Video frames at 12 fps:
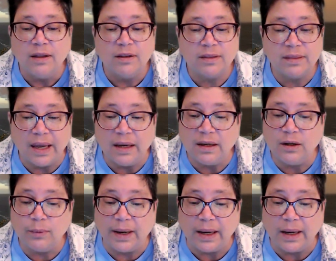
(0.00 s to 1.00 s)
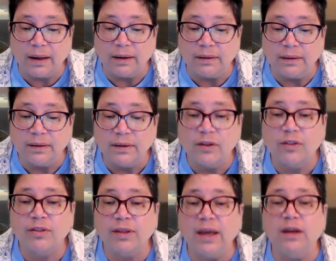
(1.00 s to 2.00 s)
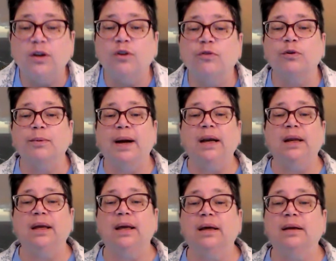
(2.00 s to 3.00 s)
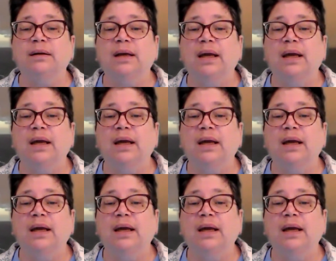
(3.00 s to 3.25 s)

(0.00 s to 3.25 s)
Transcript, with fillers: Thank you, Anne. Thank you for writing in.